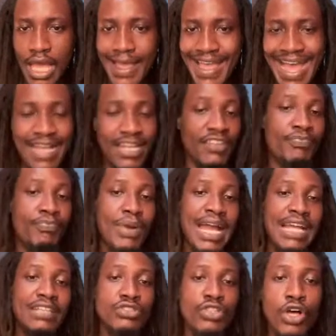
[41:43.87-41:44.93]
and if
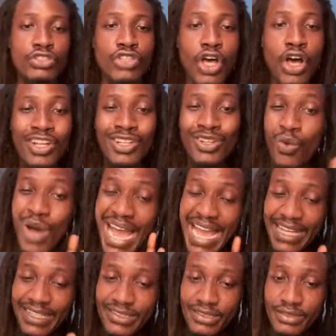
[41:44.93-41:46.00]
price does
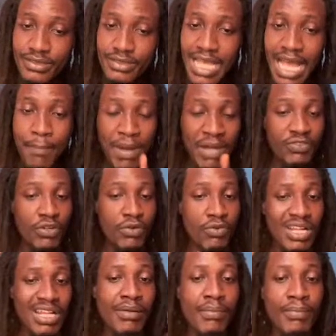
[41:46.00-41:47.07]
otherwise, apart from
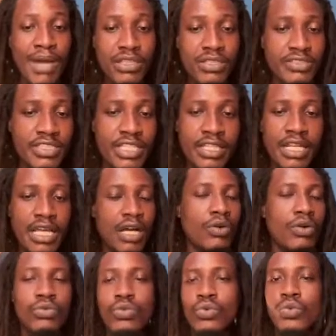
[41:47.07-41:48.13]
what I'm about to say
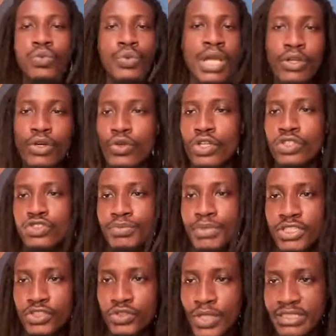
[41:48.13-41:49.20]
now, we are not going to be
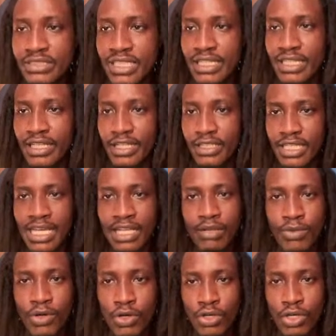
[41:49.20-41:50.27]
interested in it
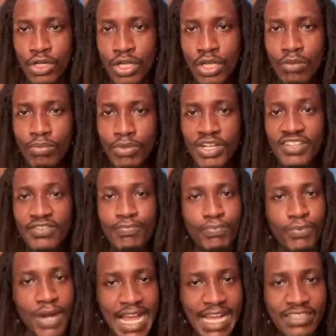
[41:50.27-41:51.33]
anymore. But if
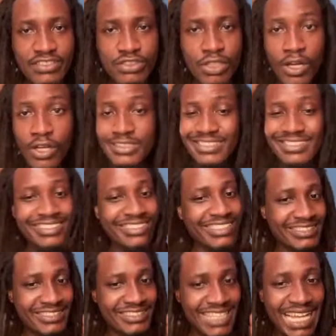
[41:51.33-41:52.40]
price does this
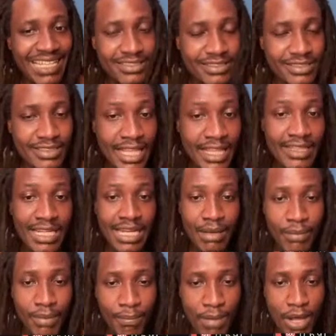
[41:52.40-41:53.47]
exact thing that
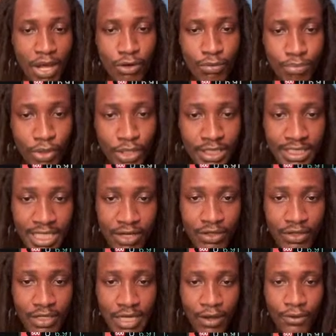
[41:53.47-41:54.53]
I'm about to point
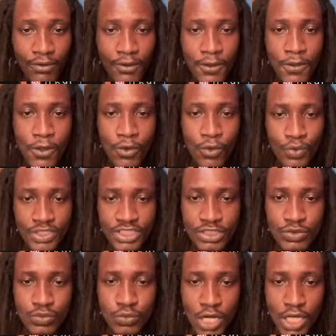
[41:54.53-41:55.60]
out now, which
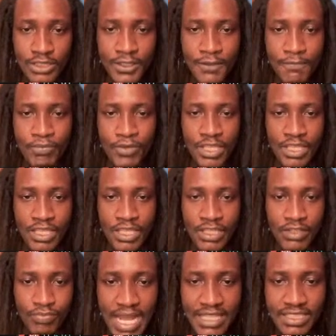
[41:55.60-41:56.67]
is what? If
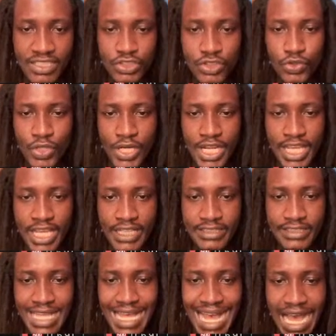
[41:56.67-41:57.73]
price
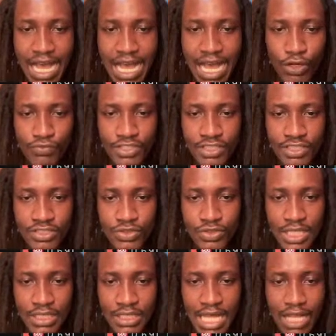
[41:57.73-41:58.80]
trades out of this
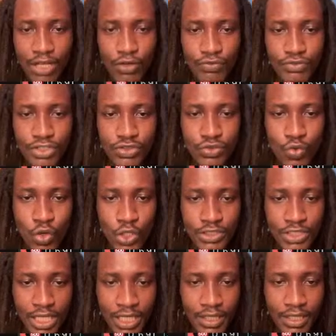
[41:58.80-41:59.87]
trend, out of this
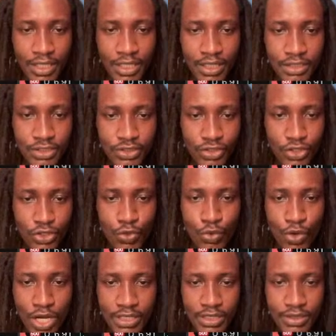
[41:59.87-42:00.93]
quarter, this
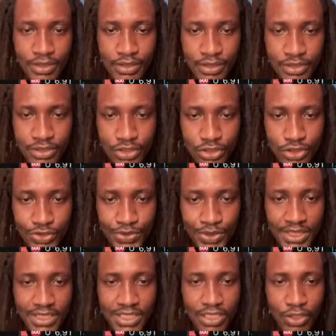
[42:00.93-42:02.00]
Q1,
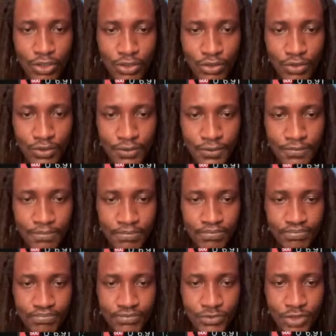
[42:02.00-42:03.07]
trade the low.
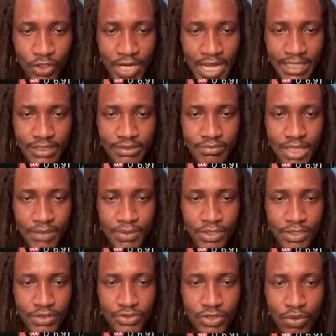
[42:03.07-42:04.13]
All right,
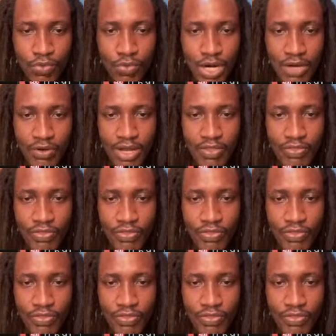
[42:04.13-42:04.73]
maybe somewhere around